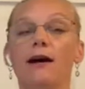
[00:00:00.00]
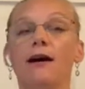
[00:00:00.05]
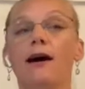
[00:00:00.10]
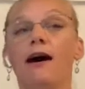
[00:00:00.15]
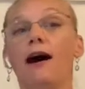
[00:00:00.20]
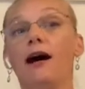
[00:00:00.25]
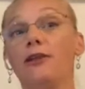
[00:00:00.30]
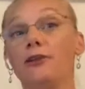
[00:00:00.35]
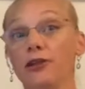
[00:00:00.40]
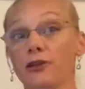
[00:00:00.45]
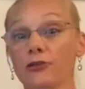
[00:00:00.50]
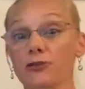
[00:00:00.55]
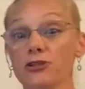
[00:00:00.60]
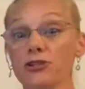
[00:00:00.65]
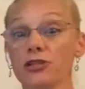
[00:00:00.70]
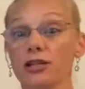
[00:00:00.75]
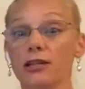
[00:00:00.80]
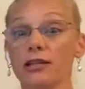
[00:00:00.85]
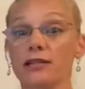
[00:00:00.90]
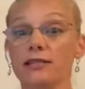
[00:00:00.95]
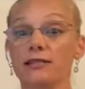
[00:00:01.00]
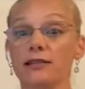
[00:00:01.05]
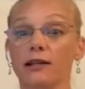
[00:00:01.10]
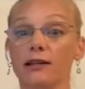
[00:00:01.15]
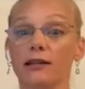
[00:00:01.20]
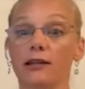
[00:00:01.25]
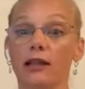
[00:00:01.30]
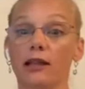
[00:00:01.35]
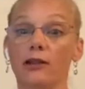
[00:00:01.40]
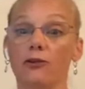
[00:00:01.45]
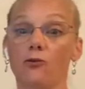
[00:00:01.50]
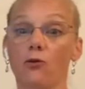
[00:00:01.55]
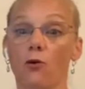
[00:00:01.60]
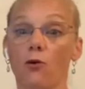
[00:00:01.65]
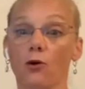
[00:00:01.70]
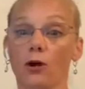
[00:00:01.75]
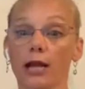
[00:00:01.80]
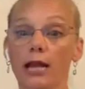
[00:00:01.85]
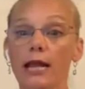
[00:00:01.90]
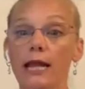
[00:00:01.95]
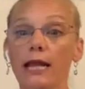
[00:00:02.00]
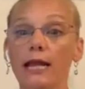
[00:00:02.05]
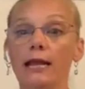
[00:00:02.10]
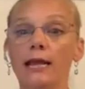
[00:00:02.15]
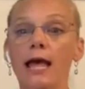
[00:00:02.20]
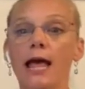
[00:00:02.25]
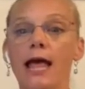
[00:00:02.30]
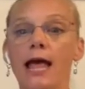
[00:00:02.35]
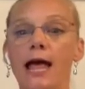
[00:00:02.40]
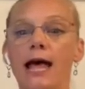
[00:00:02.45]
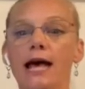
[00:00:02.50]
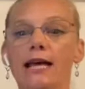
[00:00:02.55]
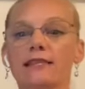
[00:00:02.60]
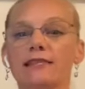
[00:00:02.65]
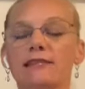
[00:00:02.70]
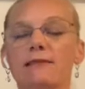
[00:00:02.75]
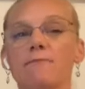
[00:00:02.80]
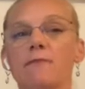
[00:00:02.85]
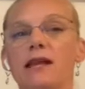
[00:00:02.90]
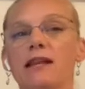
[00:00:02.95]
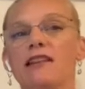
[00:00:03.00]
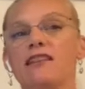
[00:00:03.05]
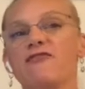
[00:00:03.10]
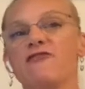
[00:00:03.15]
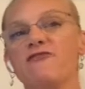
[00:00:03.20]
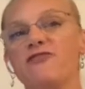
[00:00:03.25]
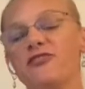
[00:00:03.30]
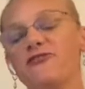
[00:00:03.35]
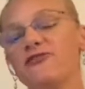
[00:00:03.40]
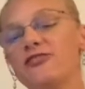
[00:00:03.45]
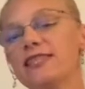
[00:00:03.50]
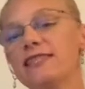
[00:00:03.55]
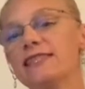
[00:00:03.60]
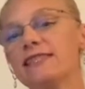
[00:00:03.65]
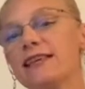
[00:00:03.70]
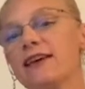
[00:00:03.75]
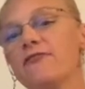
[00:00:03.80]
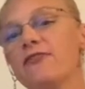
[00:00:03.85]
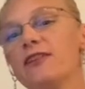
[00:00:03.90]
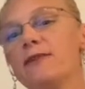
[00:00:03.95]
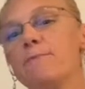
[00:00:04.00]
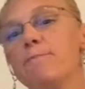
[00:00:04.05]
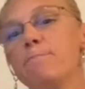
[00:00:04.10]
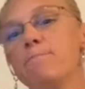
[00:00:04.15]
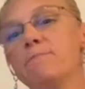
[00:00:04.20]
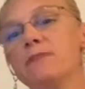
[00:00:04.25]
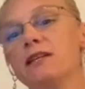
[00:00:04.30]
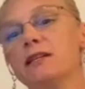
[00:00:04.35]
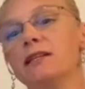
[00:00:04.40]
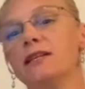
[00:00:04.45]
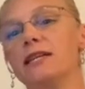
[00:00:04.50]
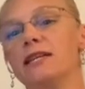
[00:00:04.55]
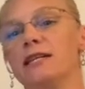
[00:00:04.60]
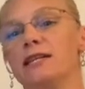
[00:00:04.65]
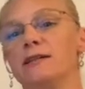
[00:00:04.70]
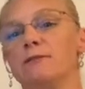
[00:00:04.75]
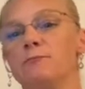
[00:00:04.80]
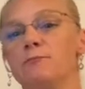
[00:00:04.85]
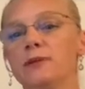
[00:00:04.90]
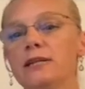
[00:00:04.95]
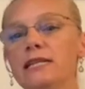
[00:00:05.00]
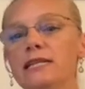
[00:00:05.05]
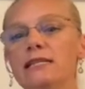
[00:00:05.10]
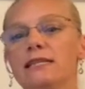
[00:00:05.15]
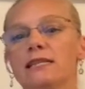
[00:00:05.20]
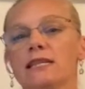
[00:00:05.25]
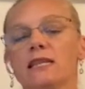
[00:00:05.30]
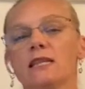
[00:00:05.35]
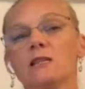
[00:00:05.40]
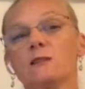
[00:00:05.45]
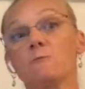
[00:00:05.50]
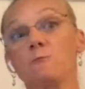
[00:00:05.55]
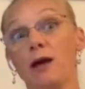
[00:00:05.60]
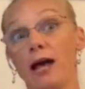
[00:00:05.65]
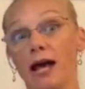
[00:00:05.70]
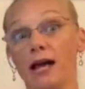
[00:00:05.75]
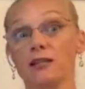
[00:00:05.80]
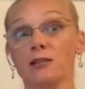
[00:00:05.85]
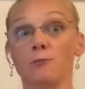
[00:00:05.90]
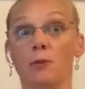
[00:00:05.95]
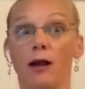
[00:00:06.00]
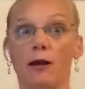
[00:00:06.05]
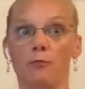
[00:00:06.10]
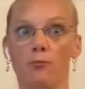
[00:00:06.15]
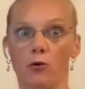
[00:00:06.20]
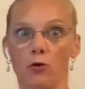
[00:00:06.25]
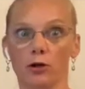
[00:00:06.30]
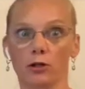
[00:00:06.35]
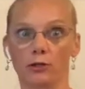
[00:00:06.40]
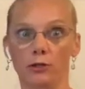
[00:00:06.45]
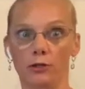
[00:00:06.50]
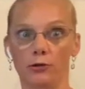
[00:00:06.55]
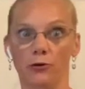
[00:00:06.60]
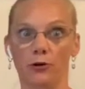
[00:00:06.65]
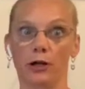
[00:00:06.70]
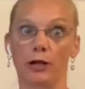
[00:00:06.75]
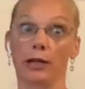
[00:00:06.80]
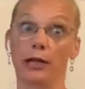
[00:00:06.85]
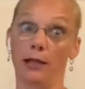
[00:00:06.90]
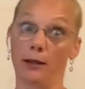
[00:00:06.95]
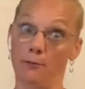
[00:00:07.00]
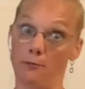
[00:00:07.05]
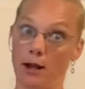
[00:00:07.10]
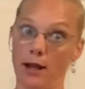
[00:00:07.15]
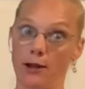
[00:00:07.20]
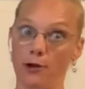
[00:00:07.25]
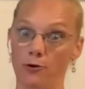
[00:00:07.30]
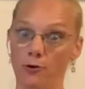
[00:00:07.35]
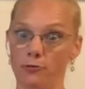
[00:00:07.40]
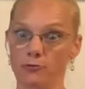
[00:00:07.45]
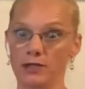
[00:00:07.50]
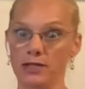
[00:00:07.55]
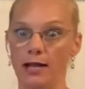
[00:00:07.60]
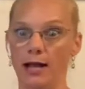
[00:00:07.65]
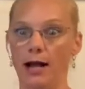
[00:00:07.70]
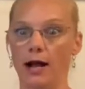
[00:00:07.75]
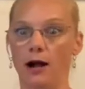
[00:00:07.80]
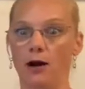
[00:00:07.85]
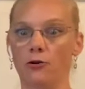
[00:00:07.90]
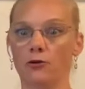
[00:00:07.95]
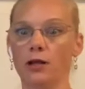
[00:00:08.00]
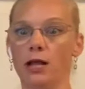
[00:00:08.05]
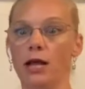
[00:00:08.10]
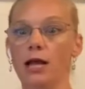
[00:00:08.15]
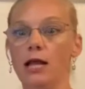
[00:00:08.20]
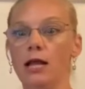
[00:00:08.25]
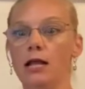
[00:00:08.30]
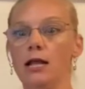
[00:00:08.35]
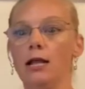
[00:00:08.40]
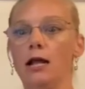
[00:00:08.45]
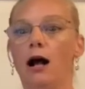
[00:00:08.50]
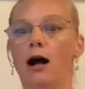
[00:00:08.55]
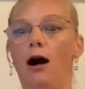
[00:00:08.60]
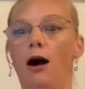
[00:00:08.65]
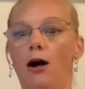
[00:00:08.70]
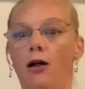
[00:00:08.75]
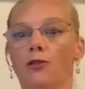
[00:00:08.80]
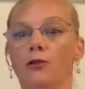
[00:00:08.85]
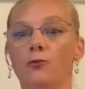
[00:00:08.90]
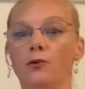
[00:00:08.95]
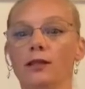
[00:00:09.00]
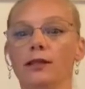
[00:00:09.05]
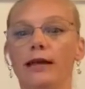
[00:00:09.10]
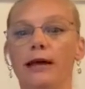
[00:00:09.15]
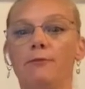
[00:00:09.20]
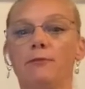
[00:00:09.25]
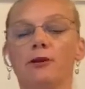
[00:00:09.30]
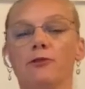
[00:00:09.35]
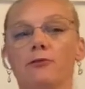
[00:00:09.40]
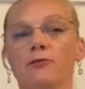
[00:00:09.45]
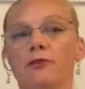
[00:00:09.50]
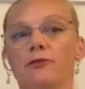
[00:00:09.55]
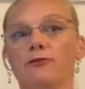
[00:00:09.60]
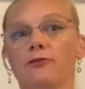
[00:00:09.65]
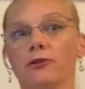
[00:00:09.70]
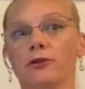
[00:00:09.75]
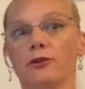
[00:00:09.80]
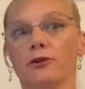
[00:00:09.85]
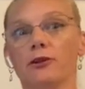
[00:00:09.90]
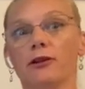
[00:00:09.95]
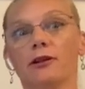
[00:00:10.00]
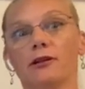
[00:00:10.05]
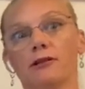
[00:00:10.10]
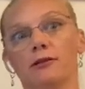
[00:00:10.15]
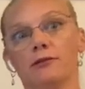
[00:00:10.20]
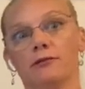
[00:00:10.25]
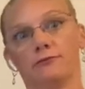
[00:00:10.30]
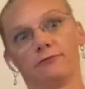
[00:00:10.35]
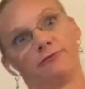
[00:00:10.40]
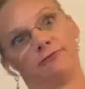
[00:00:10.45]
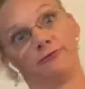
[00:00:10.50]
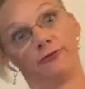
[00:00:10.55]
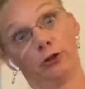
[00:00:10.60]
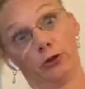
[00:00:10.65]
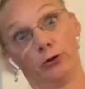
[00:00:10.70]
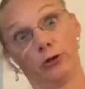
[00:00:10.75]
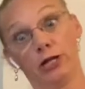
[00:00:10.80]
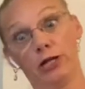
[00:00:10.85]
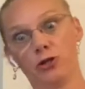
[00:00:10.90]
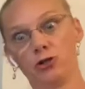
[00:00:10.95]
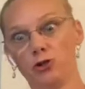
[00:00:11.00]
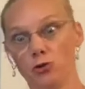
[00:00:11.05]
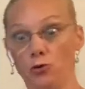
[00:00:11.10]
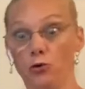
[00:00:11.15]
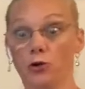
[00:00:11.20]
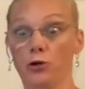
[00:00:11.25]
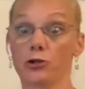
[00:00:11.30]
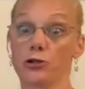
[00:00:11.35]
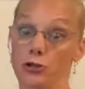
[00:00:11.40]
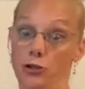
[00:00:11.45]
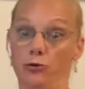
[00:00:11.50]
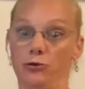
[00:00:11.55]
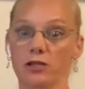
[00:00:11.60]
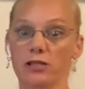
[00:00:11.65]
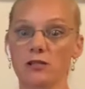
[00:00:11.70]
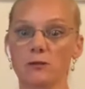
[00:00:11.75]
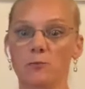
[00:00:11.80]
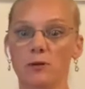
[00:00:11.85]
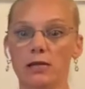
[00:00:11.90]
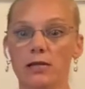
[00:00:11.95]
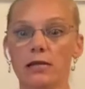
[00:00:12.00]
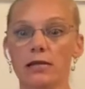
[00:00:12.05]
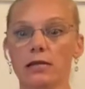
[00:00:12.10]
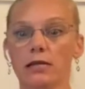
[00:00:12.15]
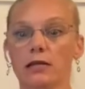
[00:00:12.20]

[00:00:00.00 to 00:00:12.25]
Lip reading: Another study done in Oregon estimated 57 million pieces passed by Portland, Oregon, my hometown, on the Willamette River floating tour, so to speak.